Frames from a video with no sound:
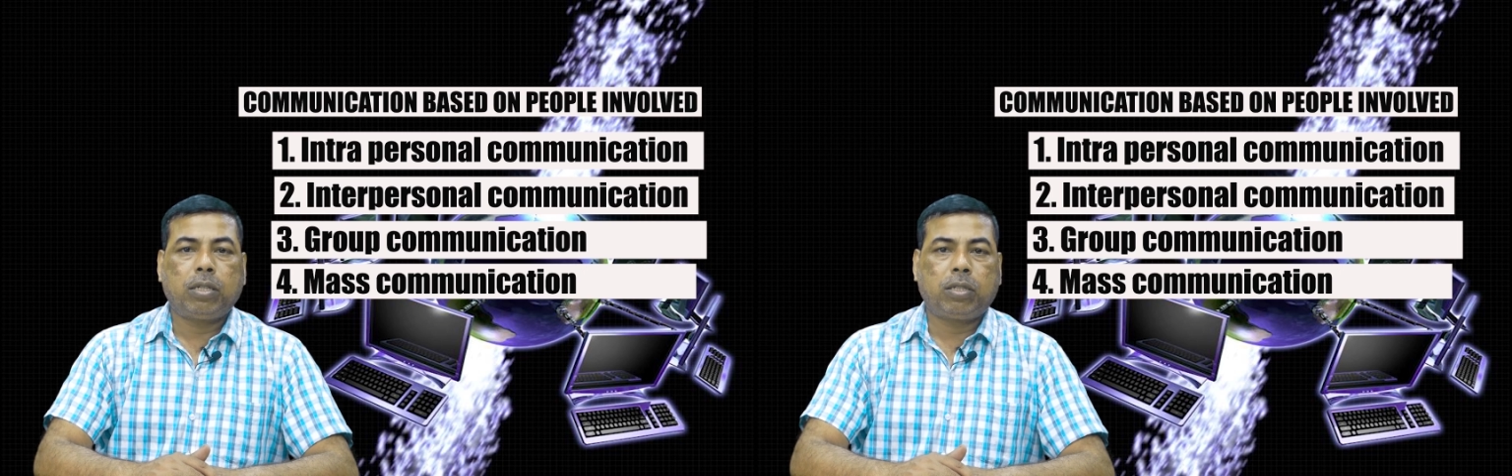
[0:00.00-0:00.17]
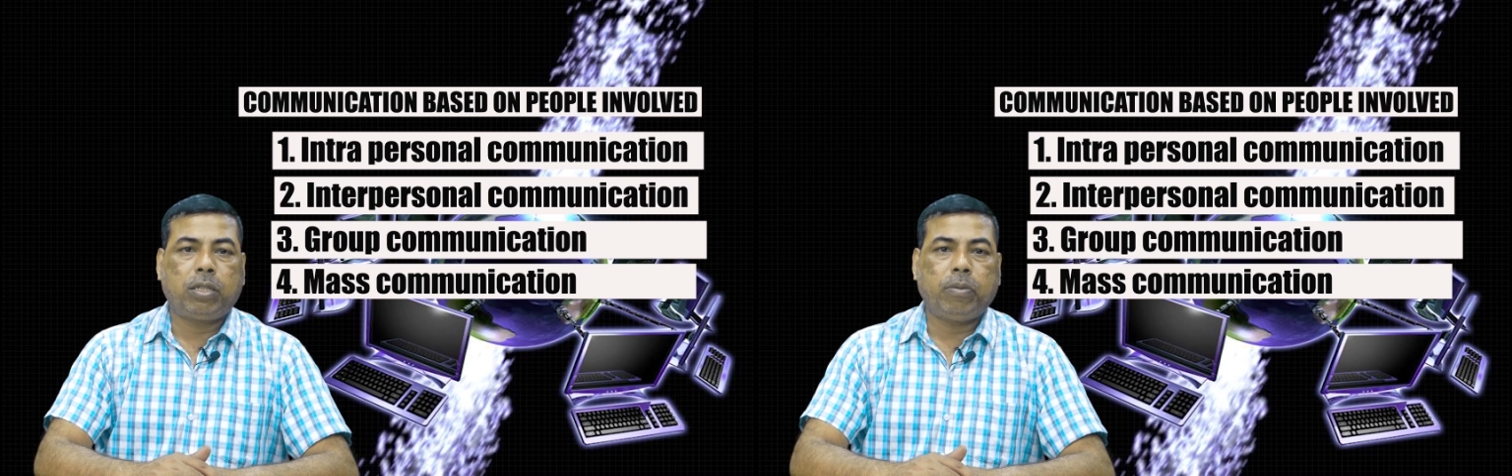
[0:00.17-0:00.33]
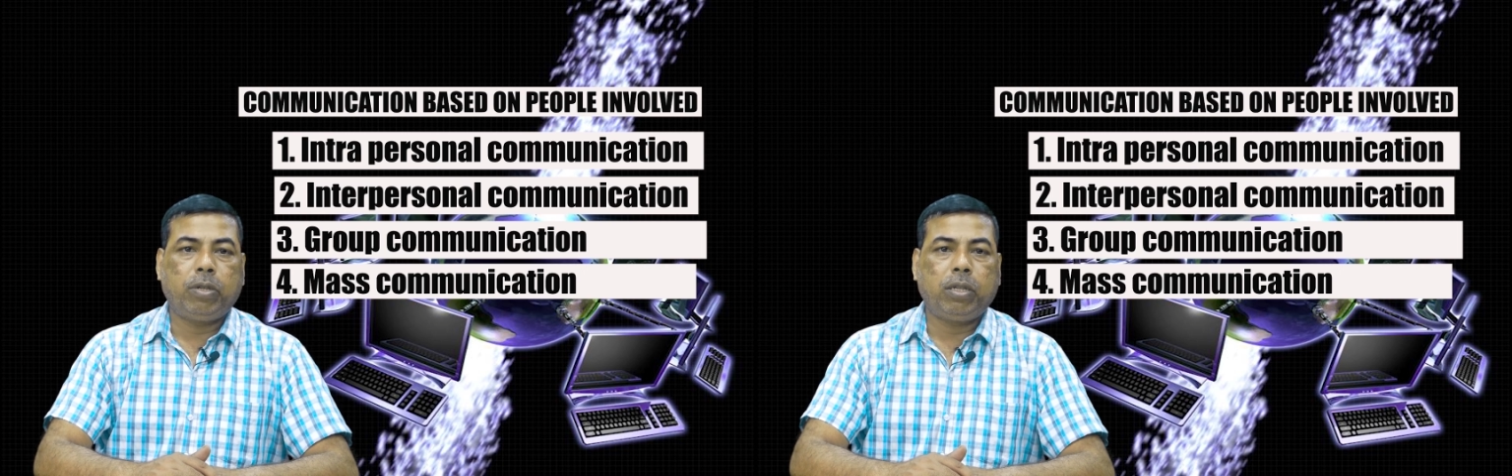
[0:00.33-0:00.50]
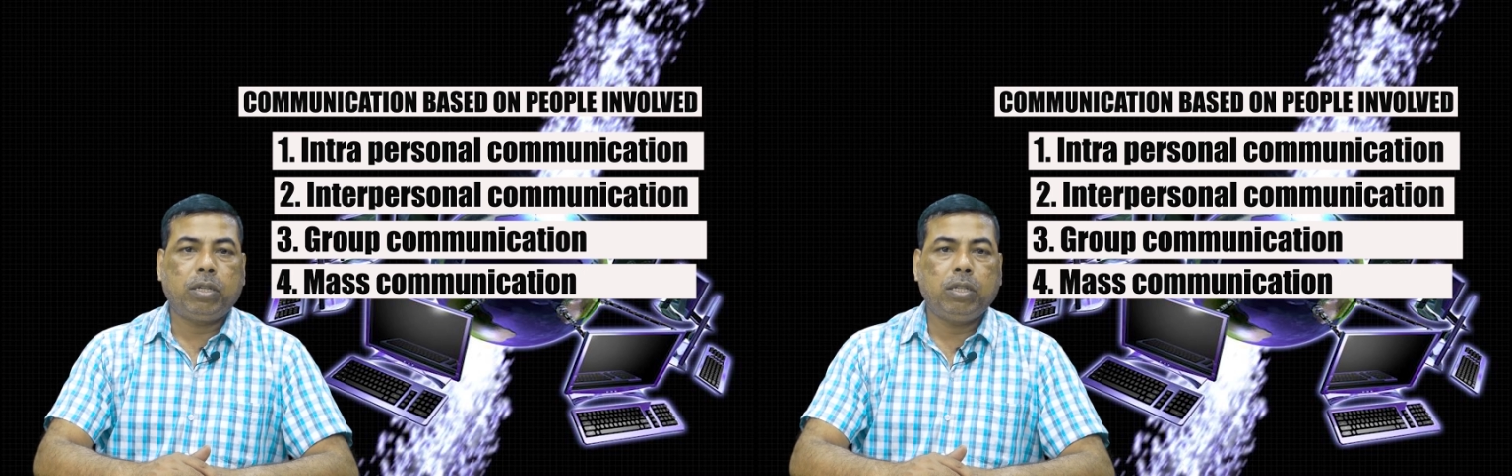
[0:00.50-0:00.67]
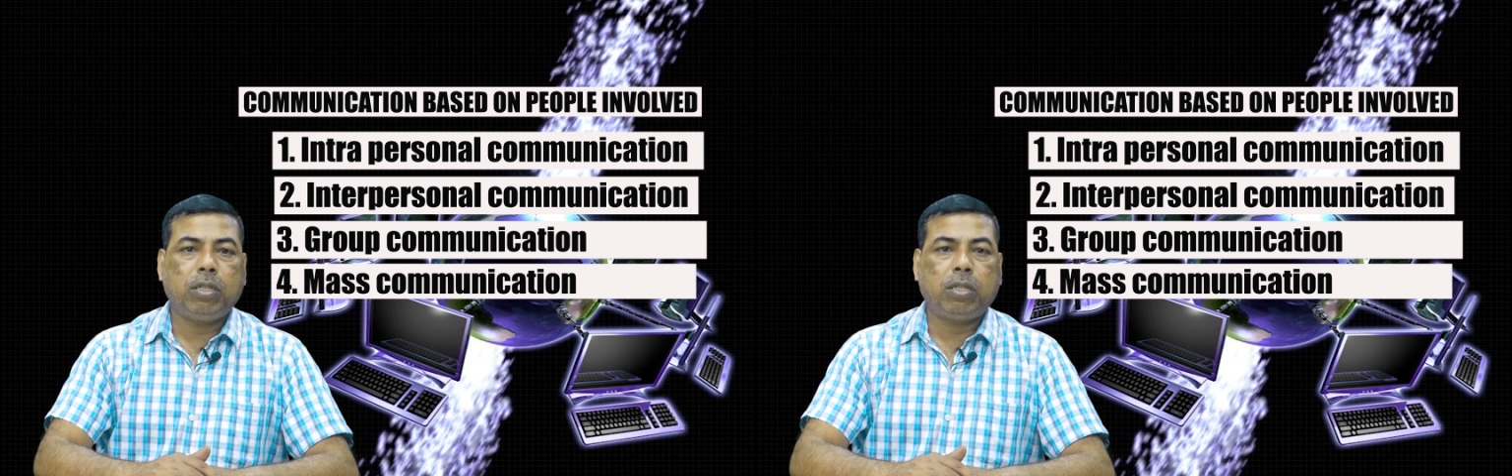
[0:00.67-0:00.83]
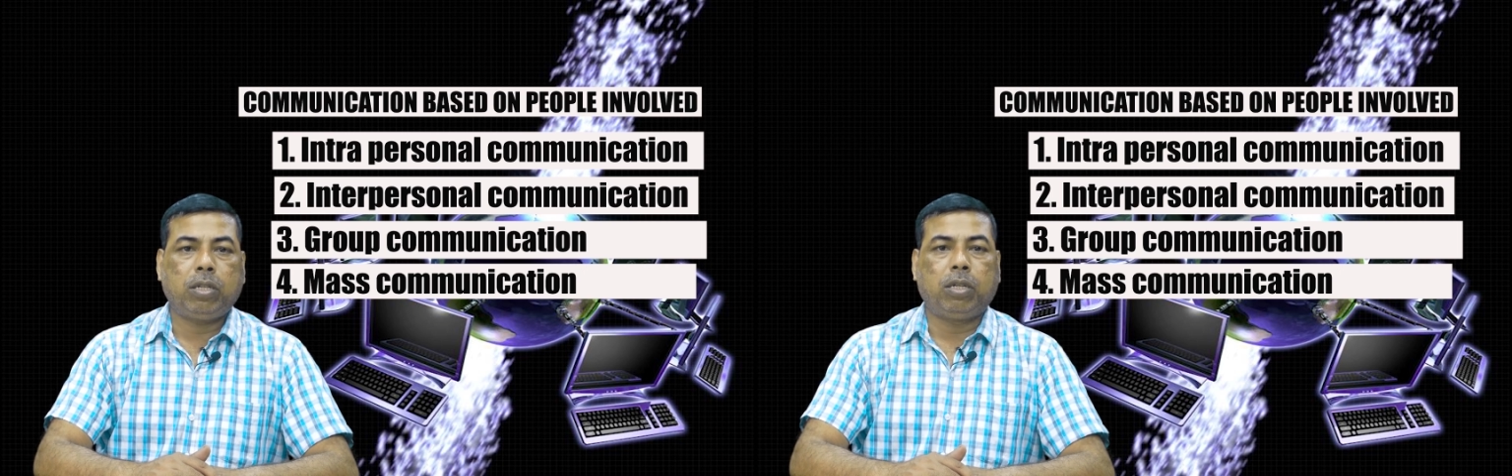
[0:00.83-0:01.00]

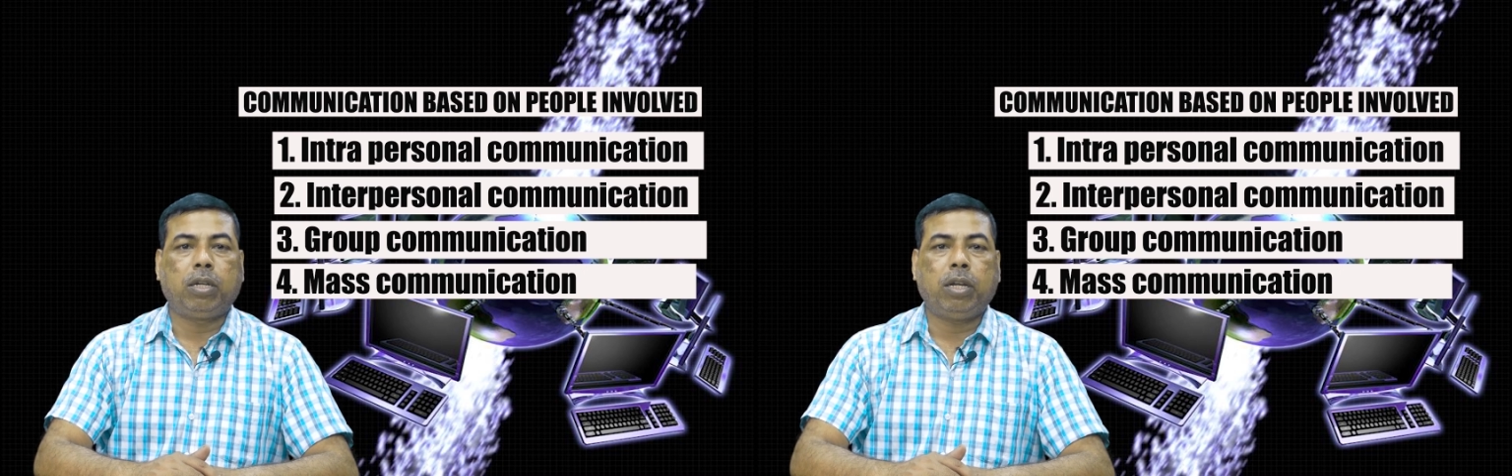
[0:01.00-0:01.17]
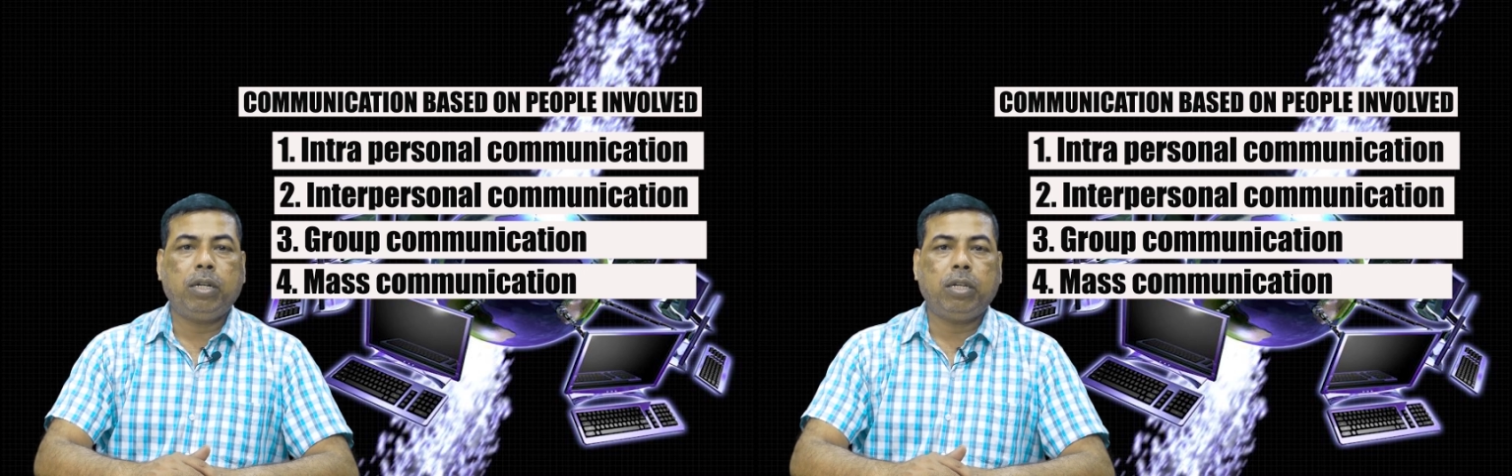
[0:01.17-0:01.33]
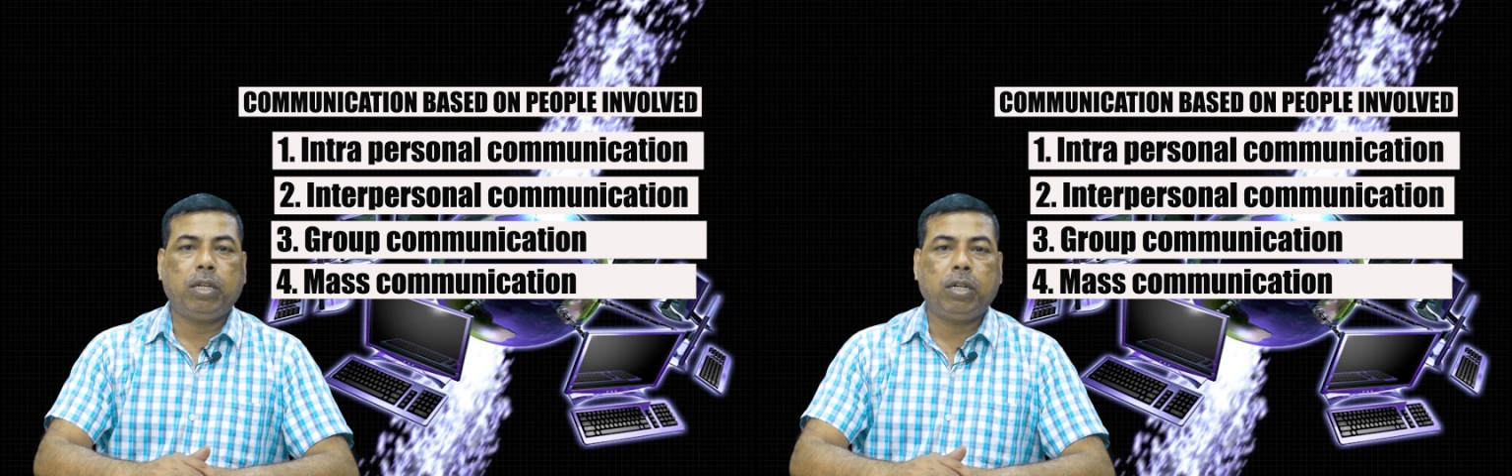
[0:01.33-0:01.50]
17th and